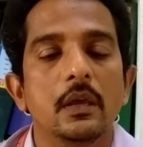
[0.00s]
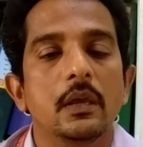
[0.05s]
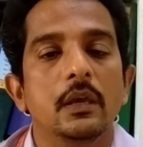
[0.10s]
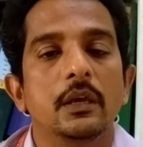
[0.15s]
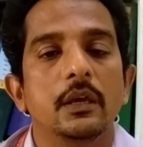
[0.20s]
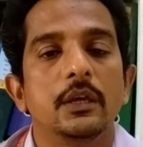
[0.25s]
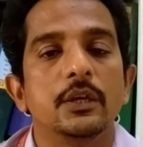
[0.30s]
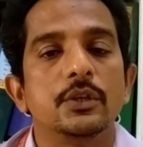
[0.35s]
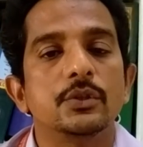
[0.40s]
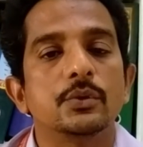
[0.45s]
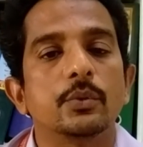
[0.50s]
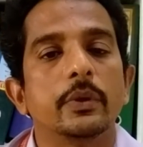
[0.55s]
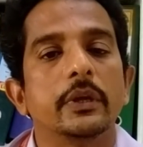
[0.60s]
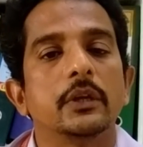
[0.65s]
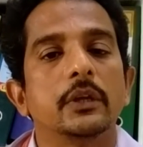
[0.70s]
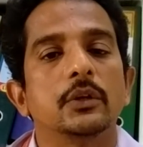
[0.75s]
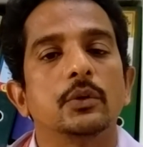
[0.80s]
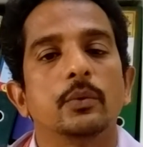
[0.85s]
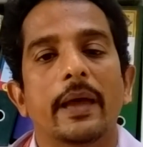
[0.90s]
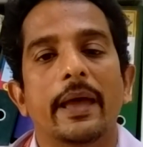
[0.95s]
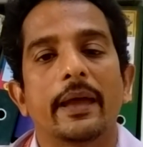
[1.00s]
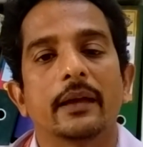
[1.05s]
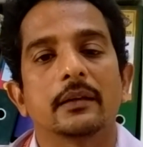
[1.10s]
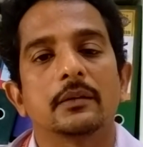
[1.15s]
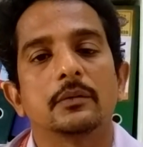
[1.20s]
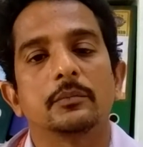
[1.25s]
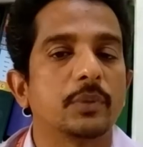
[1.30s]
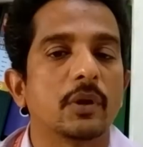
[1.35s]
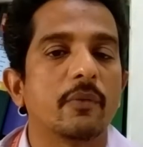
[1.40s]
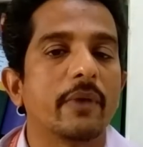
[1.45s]
He is going to act
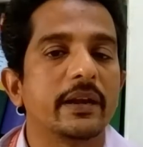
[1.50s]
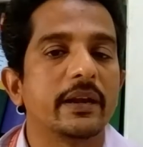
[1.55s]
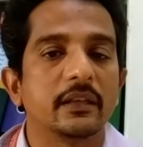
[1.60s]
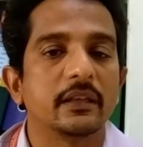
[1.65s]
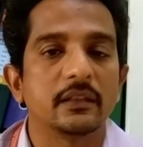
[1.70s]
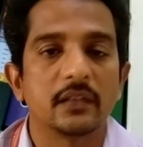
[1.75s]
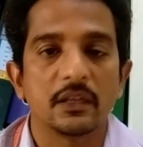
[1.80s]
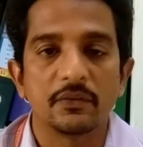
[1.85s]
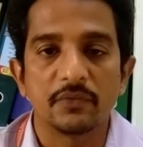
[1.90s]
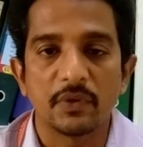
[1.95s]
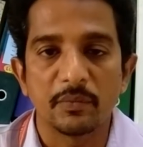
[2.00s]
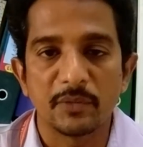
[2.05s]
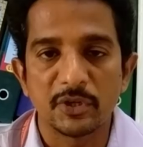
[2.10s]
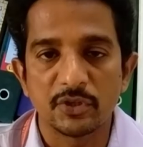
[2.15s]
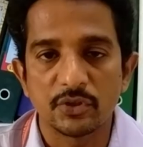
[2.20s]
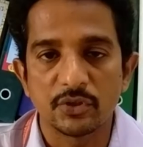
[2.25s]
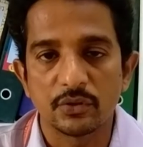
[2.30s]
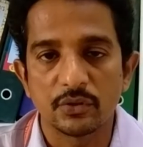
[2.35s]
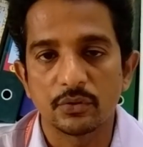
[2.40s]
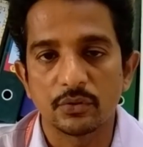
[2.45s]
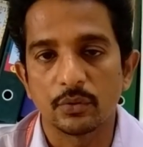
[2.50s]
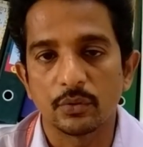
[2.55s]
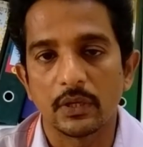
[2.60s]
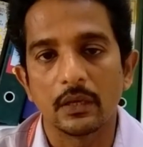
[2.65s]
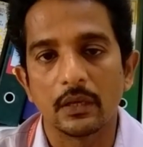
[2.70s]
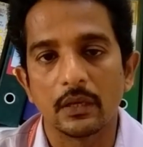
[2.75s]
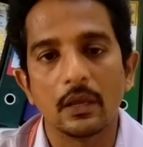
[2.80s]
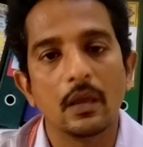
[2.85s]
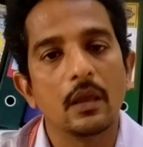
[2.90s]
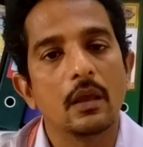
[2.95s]
providing the information to the
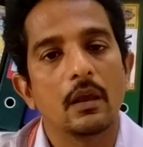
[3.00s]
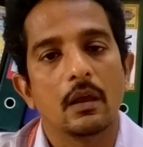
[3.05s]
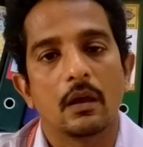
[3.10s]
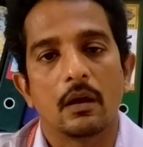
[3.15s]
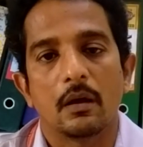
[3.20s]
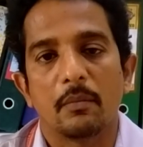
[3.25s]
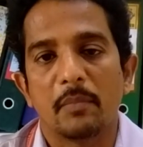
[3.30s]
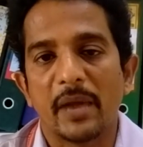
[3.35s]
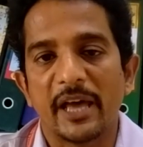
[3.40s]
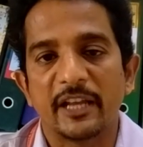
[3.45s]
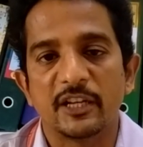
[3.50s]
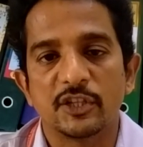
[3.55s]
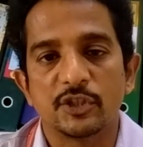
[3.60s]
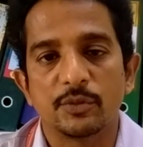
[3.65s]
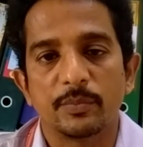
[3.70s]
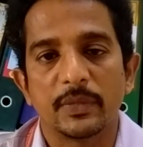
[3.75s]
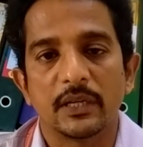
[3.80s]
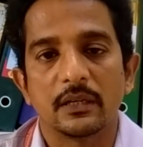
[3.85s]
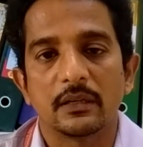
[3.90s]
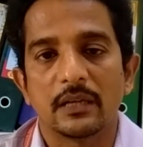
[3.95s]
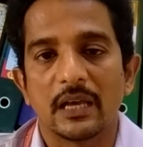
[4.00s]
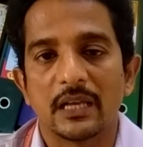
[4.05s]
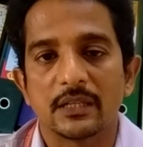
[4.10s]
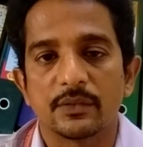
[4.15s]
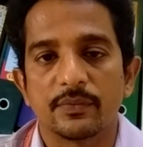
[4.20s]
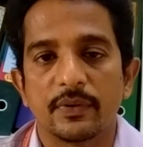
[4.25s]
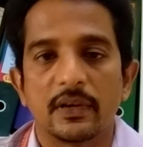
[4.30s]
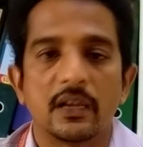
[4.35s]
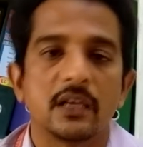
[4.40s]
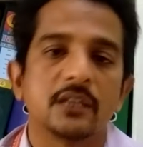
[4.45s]
uh, management as well
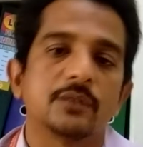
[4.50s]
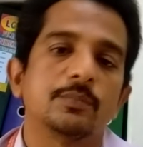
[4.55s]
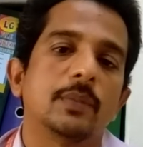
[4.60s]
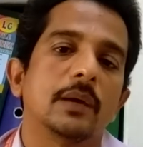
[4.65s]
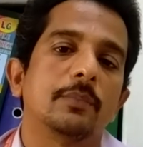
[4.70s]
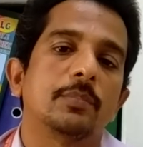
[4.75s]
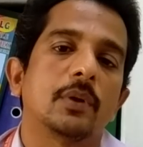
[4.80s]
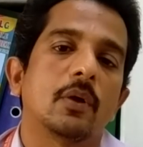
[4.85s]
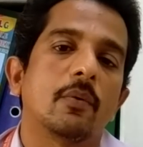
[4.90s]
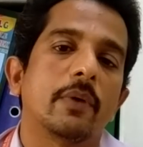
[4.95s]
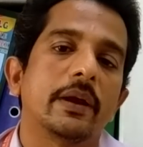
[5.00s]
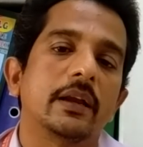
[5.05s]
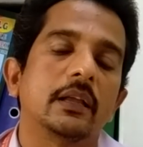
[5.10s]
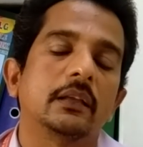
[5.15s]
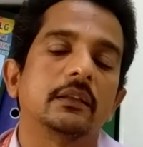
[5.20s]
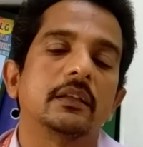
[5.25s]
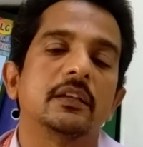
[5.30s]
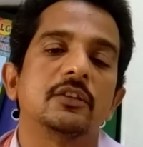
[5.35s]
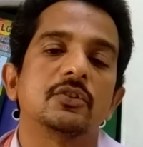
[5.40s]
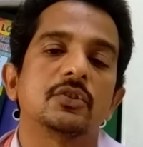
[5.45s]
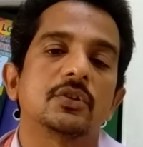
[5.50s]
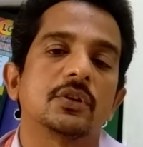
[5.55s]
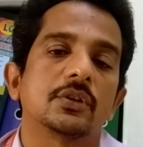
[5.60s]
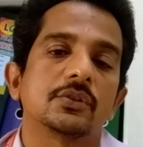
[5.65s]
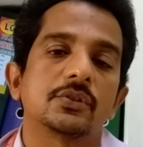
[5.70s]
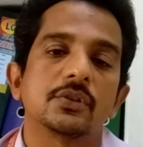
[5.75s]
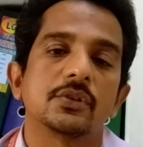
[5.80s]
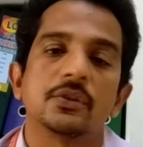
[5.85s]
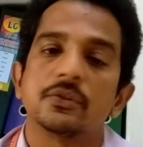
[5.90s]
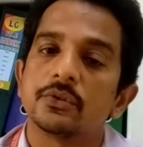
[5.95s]
as by providing the
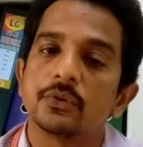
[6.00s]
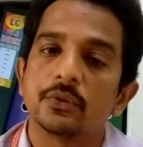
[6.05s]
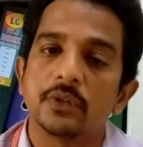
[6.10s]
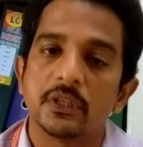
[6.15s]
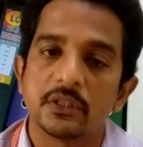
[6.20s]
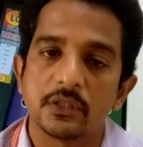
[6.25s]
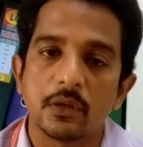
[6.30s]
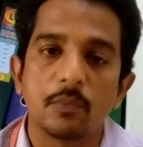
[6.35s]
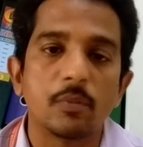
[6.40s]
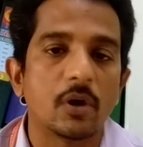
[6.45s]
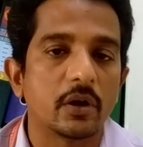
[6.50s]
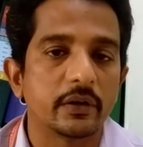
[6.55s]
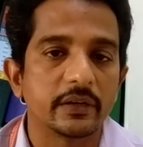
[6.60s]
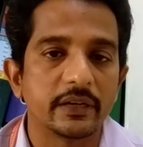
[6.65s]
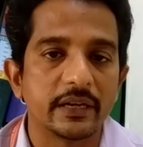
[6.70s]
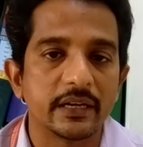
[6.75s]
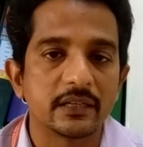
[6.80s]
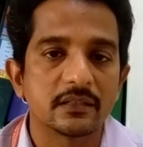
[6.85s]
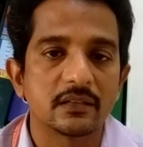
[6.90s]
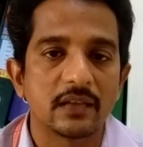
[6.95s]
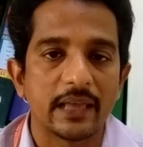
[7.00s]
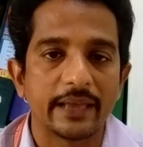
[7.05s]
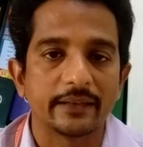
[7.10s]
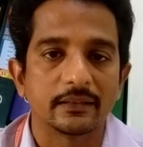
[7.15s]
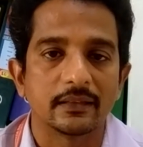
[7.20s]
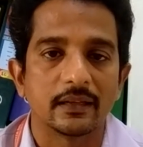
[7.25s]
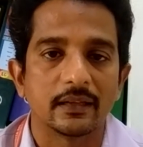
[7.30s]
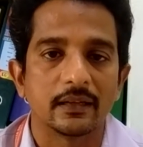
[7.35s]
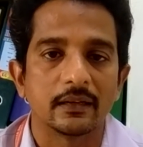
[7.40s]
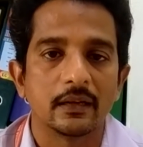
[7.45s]
instructions to the subordinates like that.